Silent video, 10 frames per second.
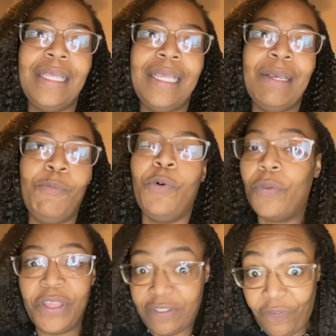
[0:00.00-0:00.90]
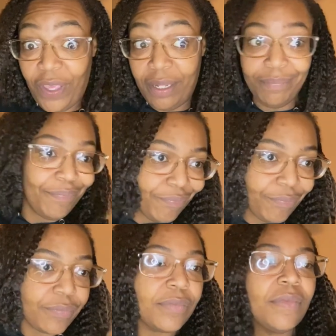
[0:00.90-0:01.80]
will this fit.
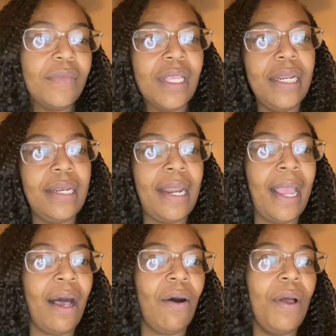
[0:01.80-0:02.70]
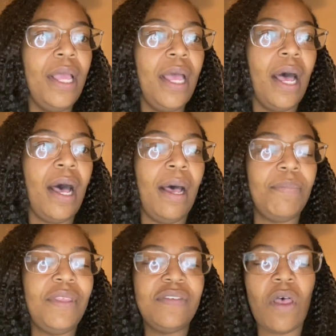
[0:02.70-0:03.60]
Now,
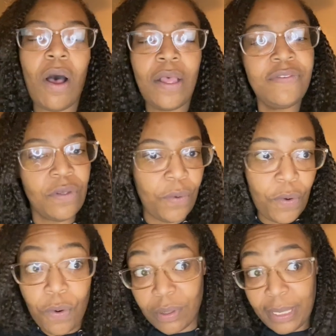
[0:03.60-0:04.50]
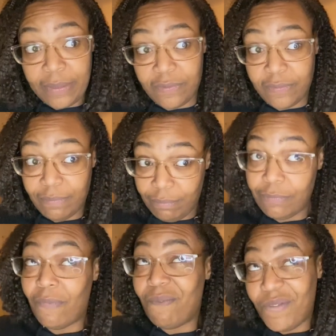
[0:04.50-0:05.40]
this also correlates
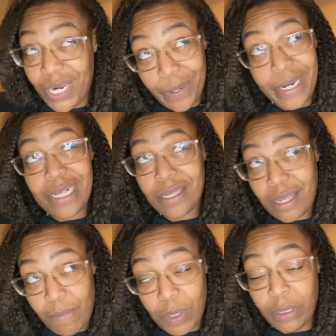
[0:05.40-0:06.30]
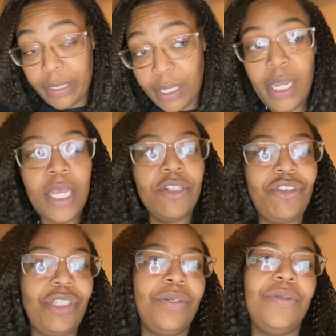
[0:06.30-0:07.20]
very similar
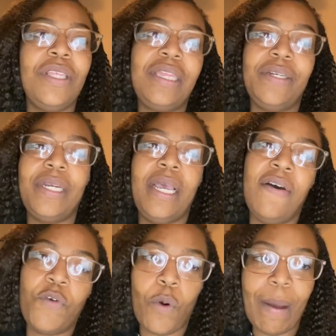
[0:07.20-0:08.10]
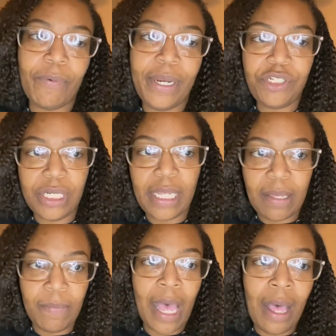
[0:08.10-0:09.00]
to the theory of cooperation
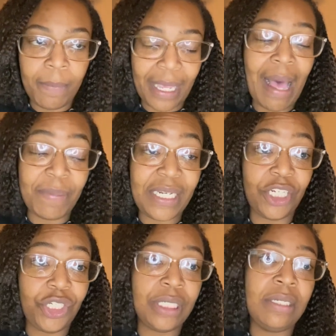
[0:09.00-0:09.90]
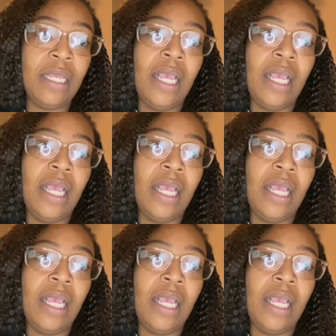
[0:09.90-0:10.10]
and competition.